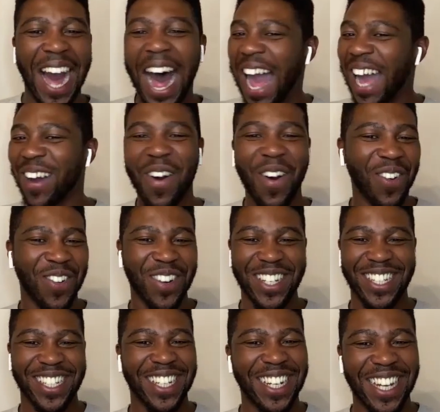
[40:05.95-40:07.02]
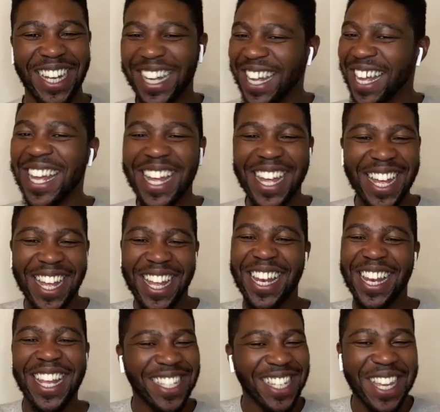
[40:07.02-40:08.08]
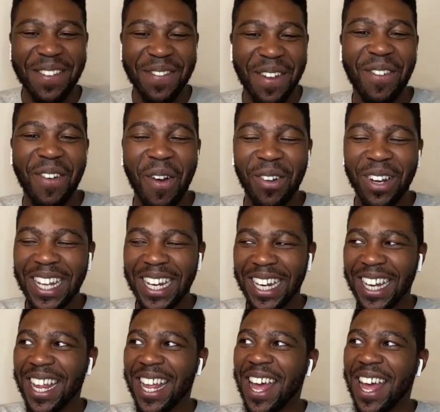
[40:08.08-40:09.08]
I can't question it. Let's keep it rolling.